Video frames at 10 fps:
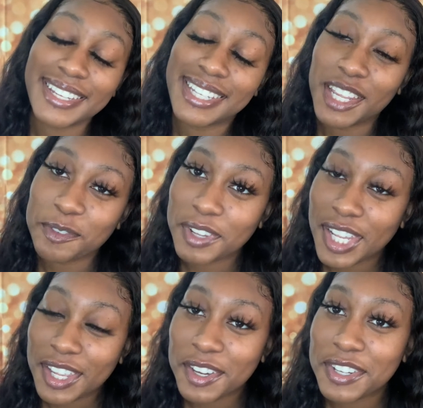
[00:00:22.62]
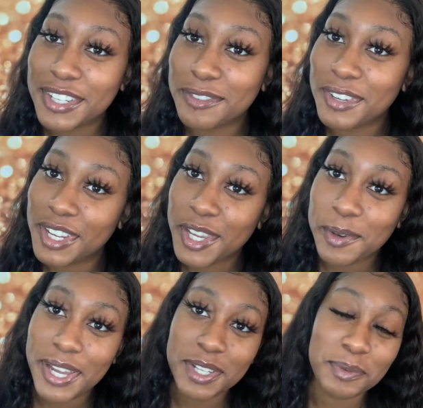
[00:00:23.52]
thank you for clicking on this video.
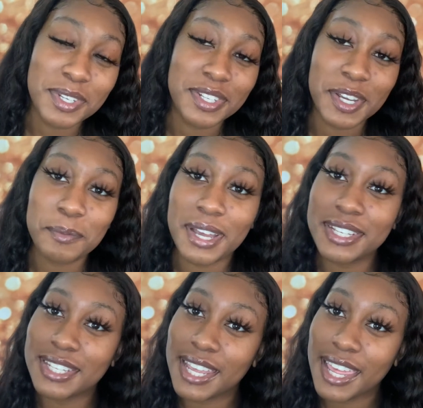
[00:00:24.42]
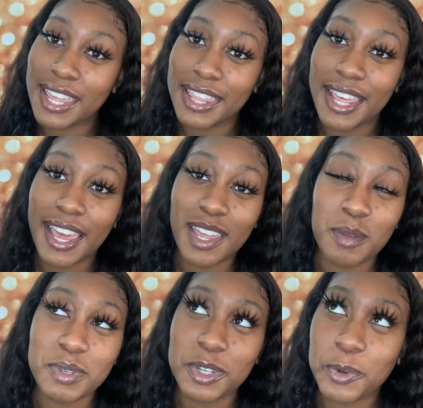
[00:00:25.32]
I just want to start by saying that I
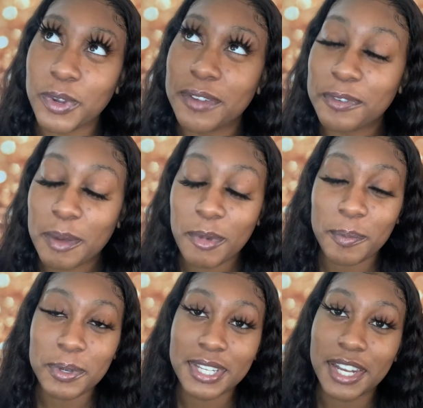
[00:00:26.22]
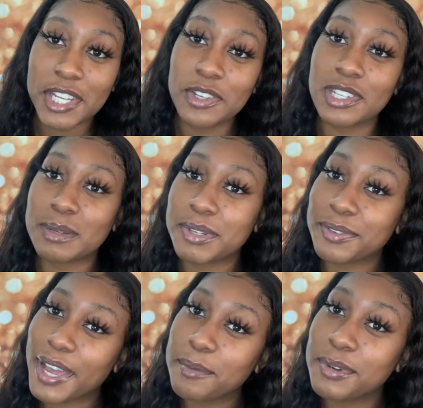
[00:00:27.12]
am so grateful. I'm almost at 100
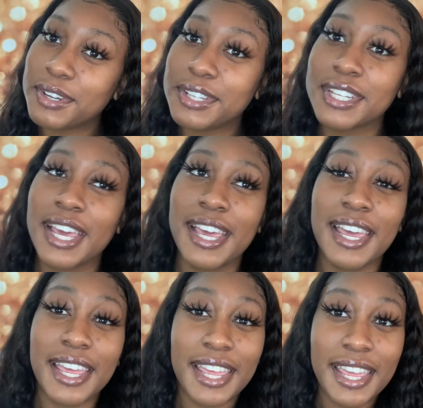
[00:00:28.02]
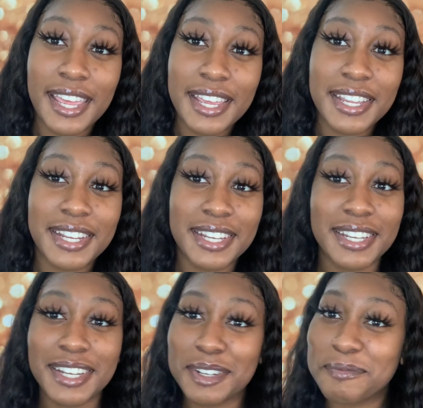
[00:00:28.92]
subscribers
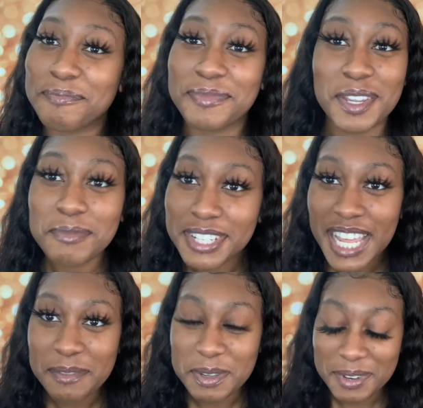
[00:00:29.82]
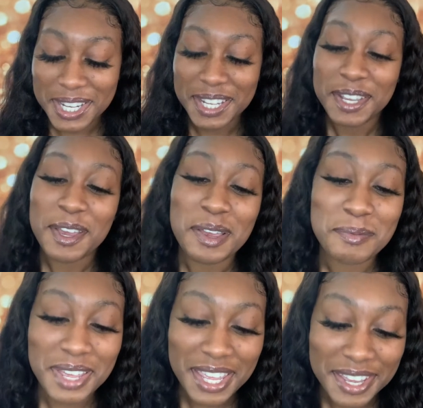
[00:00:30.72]
and I'm just happy about it.
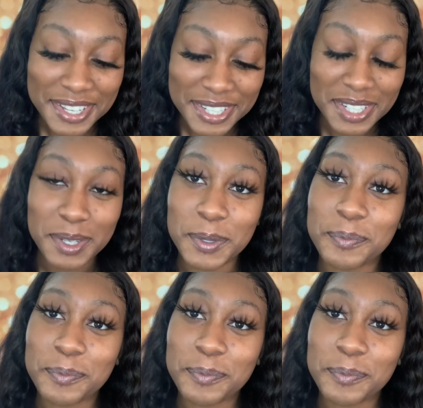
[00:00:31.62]
But yeah, so